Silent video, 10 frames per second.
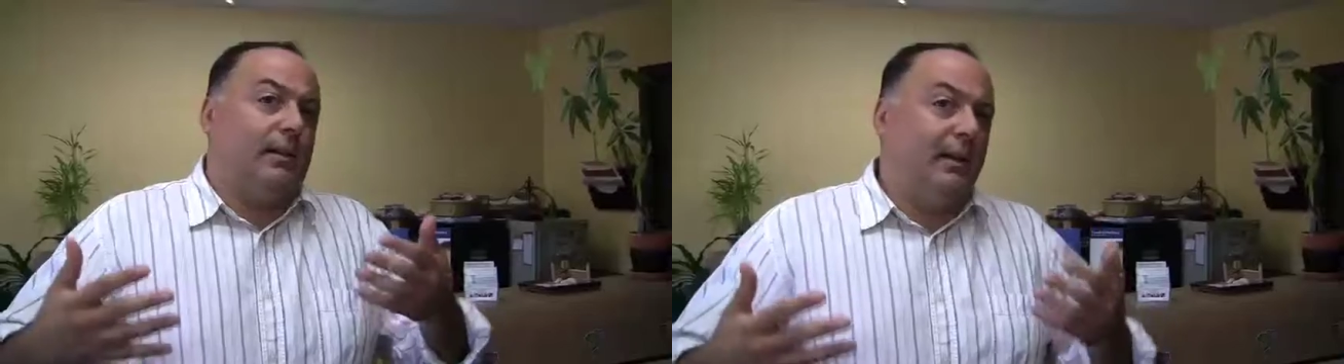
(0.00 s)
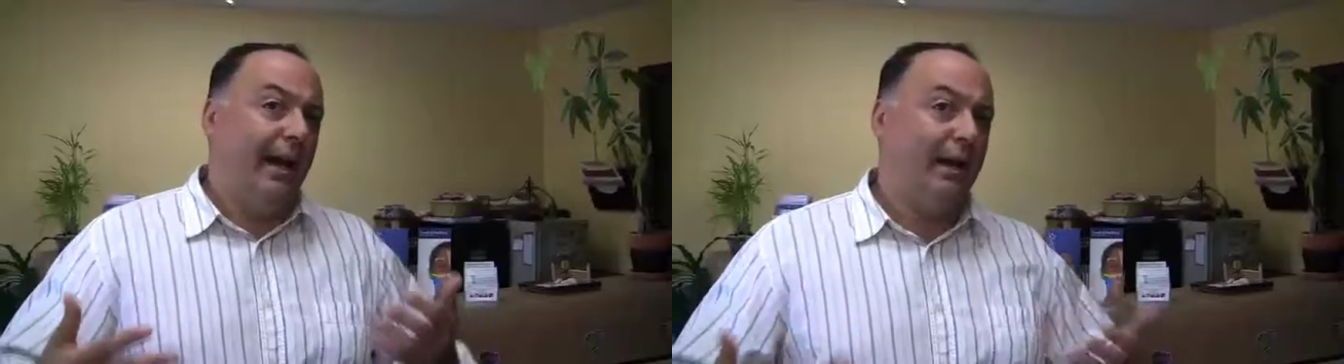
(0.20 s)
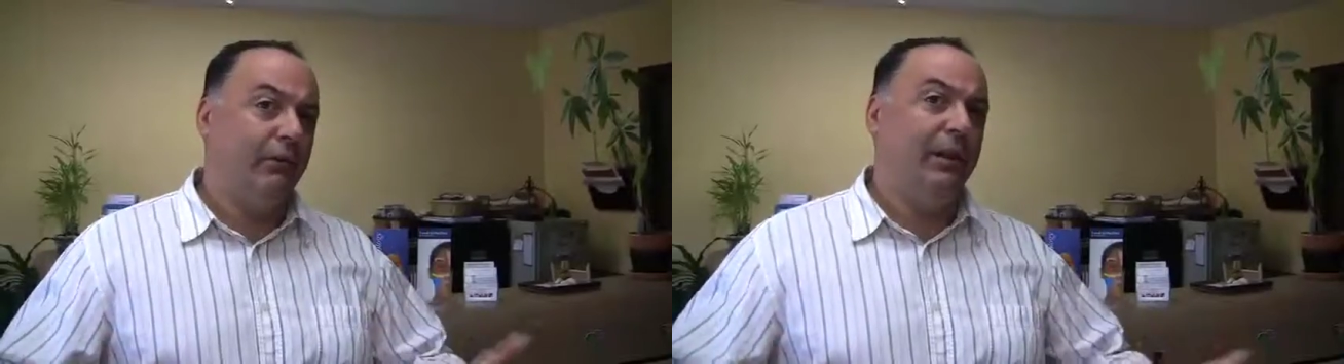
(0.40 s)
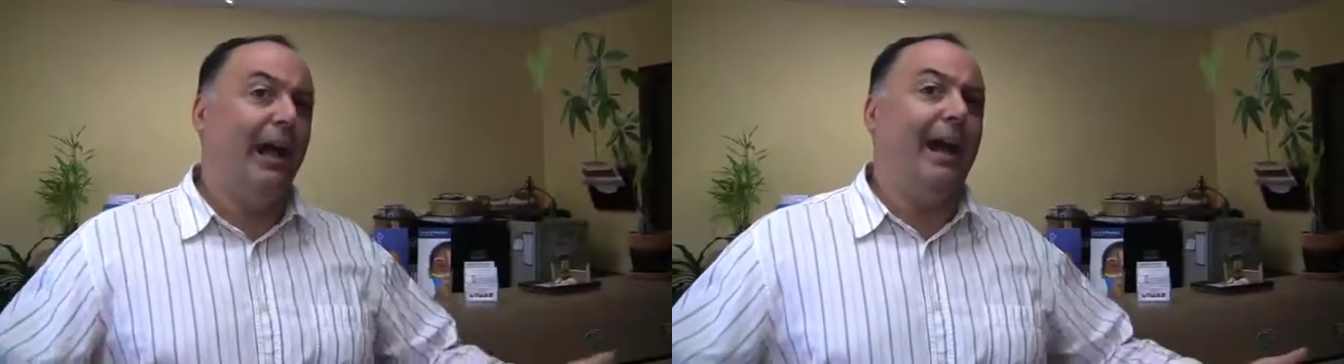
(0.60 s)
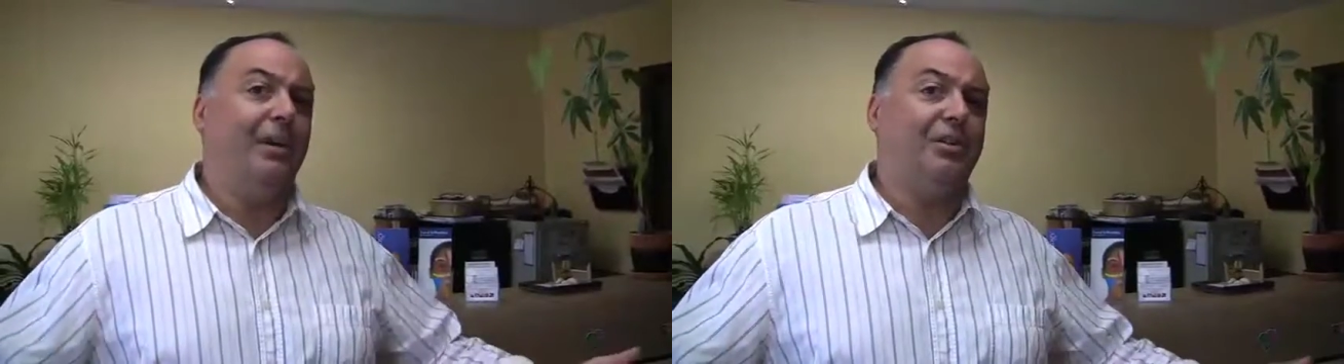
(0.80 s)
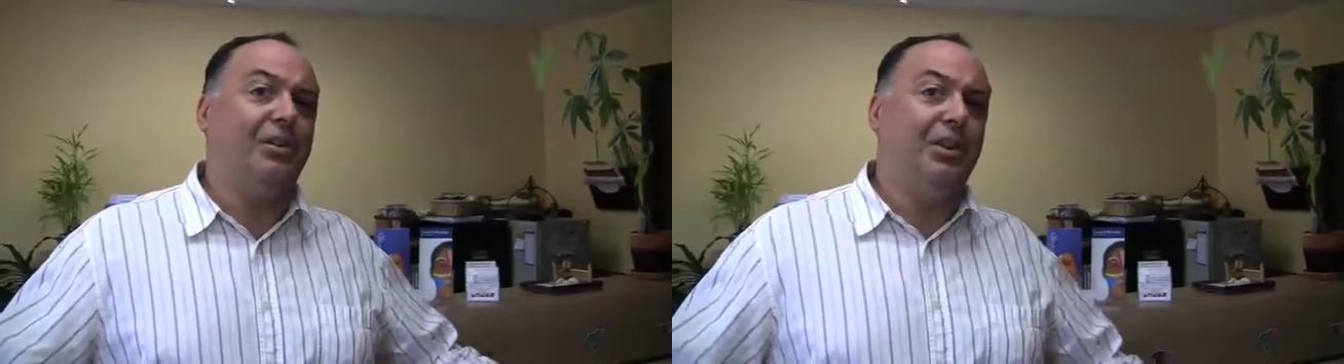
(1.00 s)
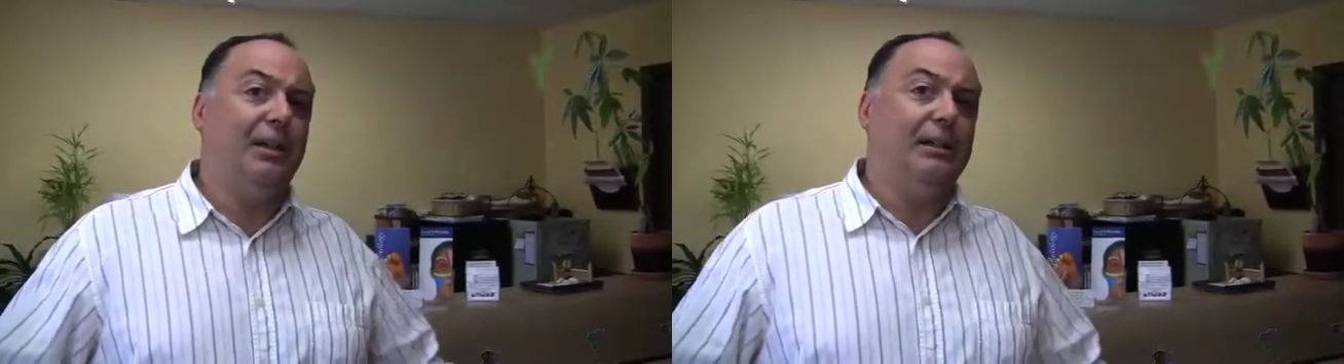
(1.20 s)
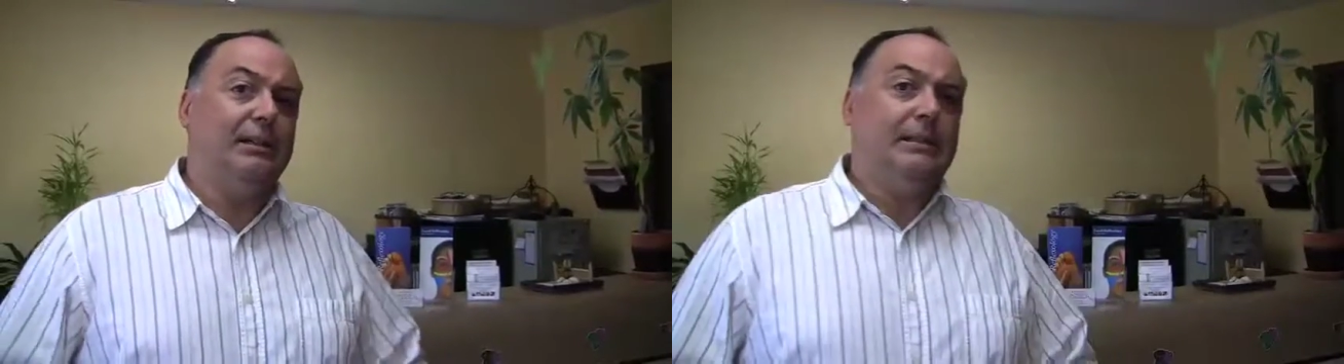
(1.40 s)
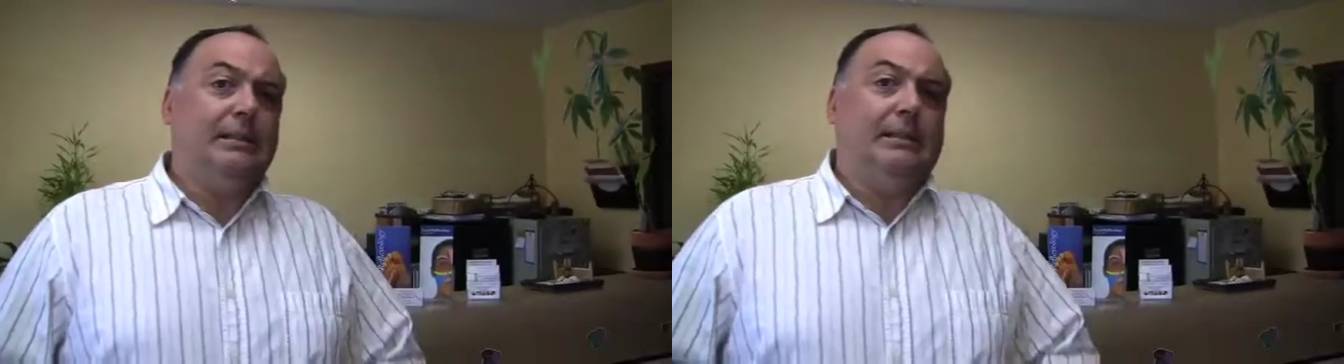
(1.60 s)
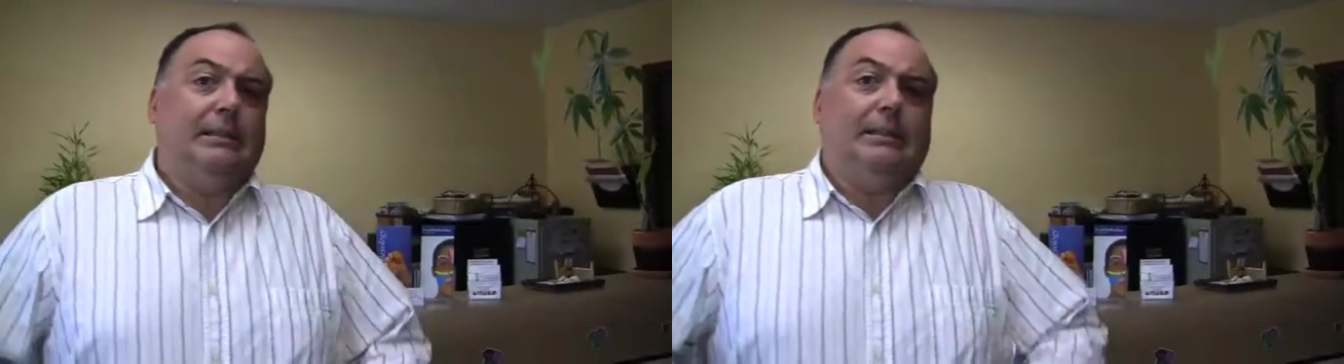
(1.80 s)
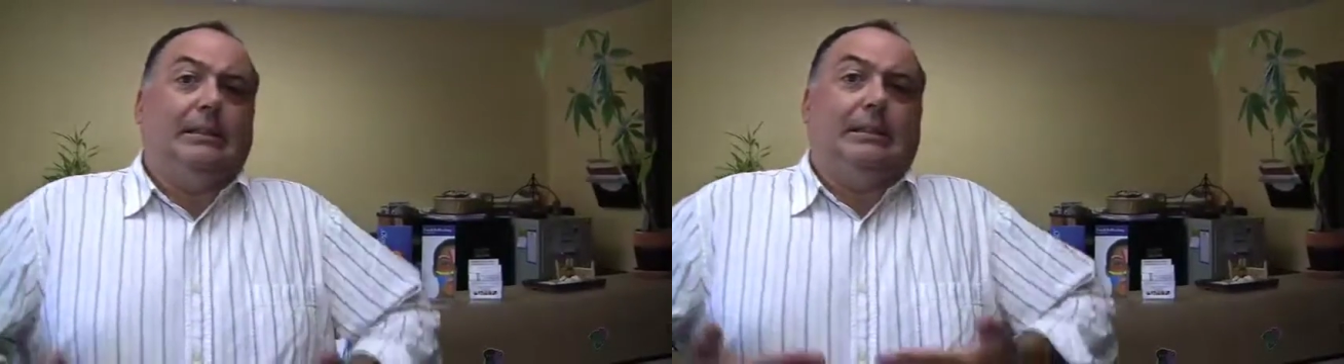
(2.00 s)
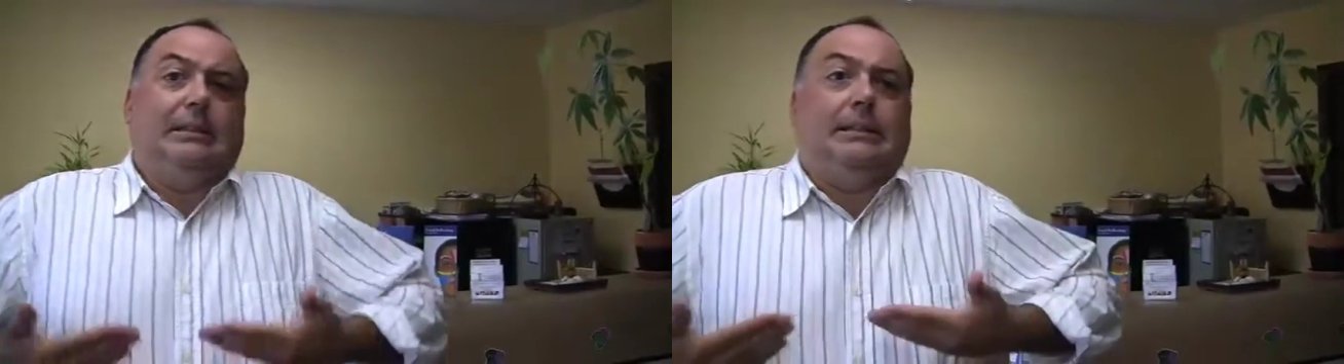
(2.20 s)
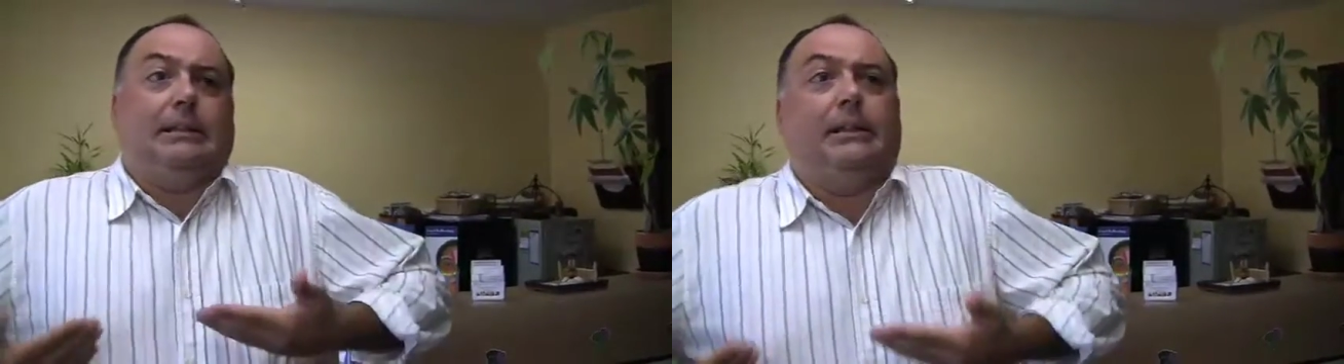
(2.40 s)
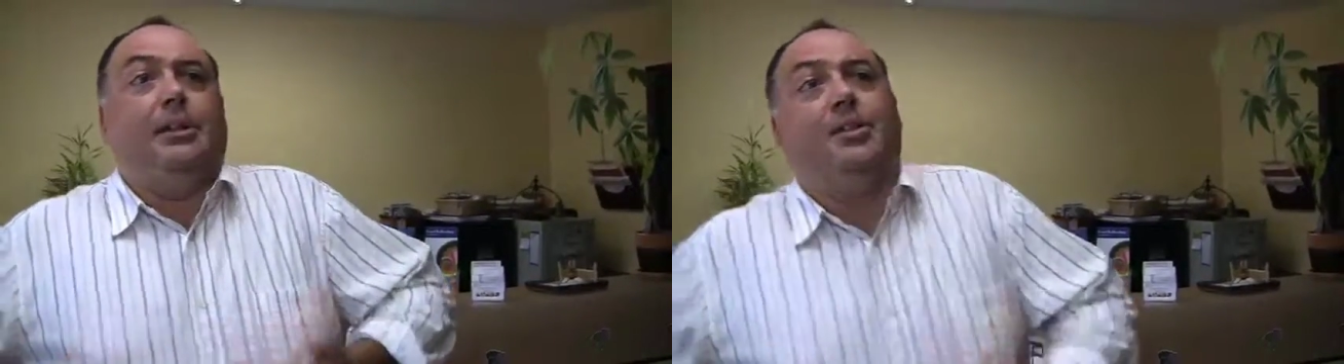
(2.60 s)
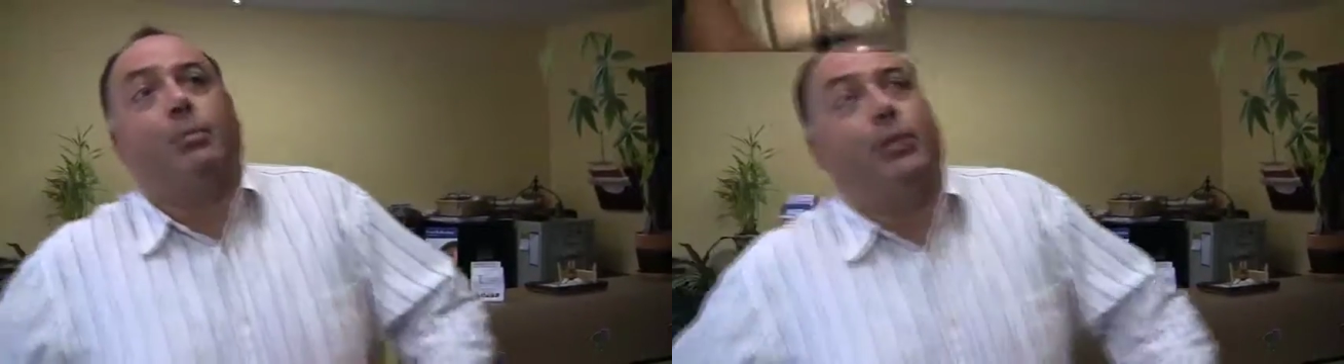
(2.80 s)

how to relax. Cleansing